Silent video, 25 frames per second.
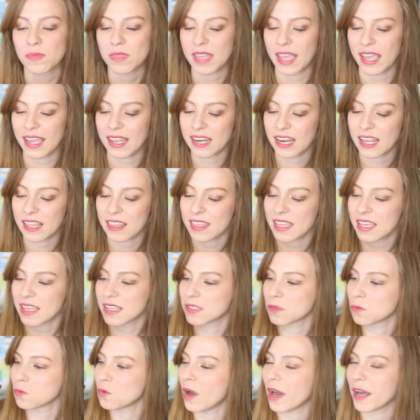Then
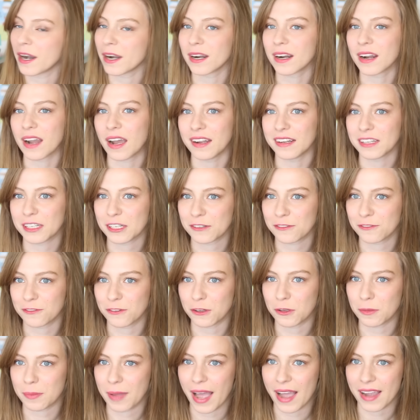these watercolor
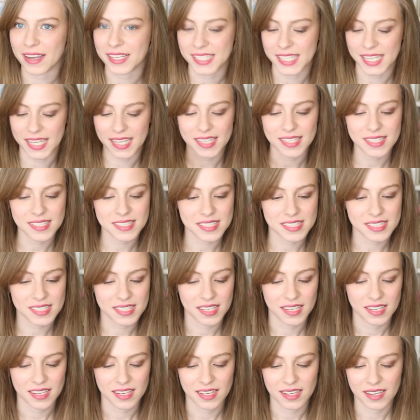full boxes.
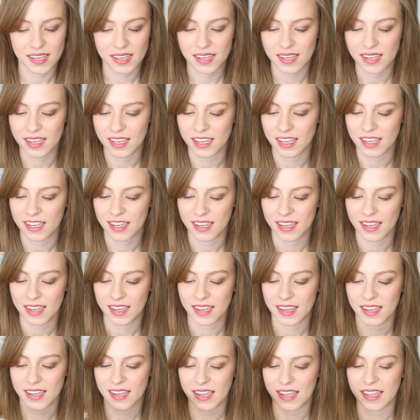
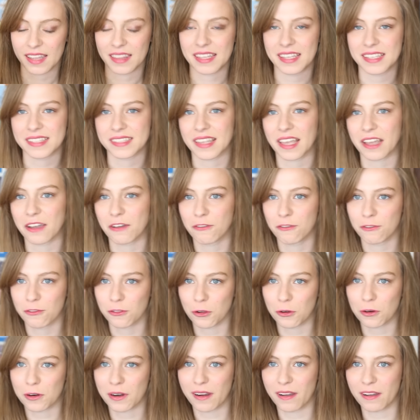And these, like,
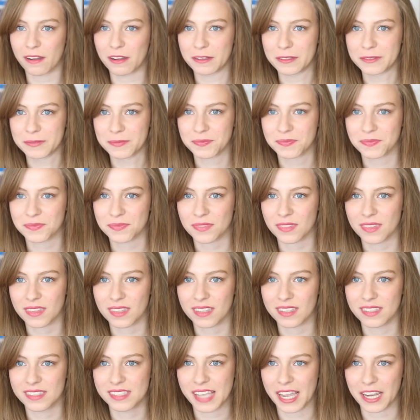floral
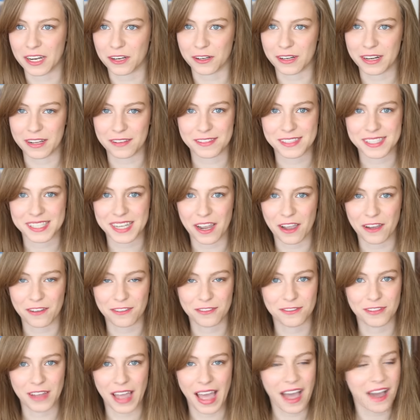decorative
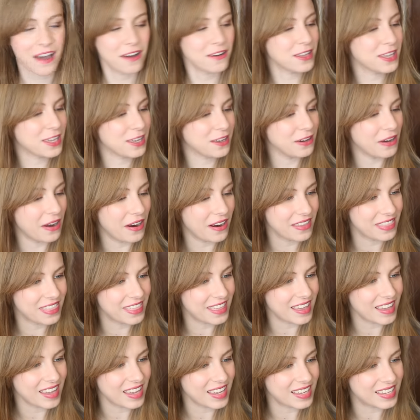stuff. How cute are
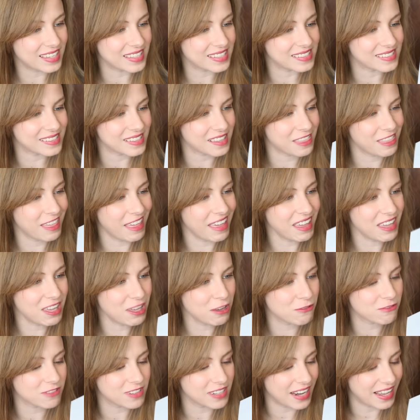these?
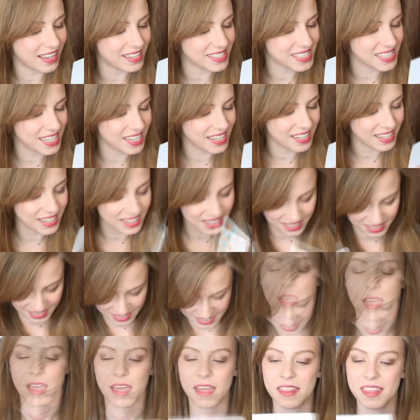Thank you, Vanessa.
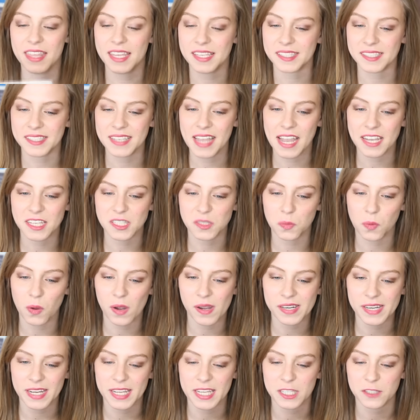This next
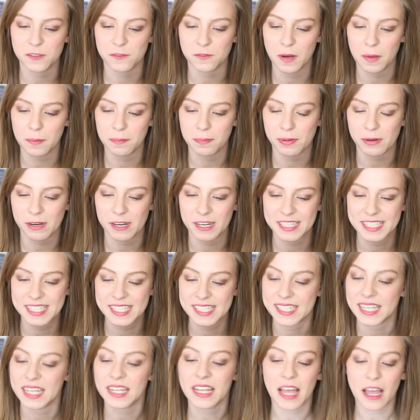one is from
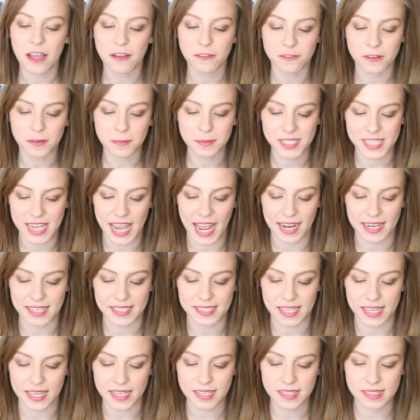Priscilla from
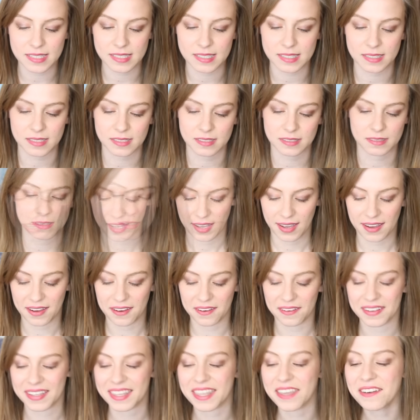Texas.
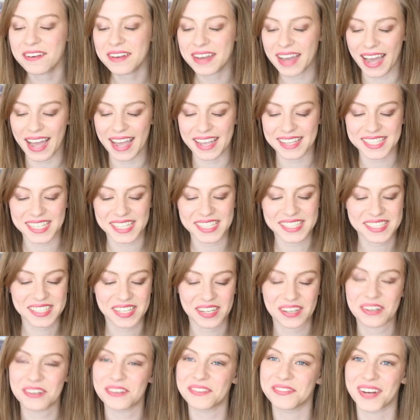Oh, you guys are
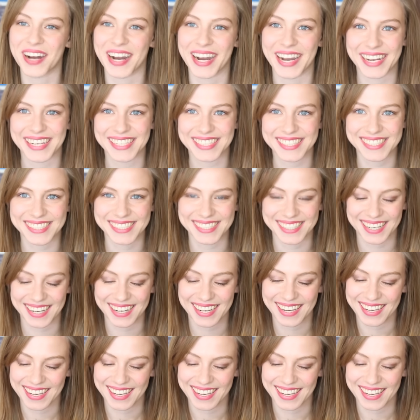too much.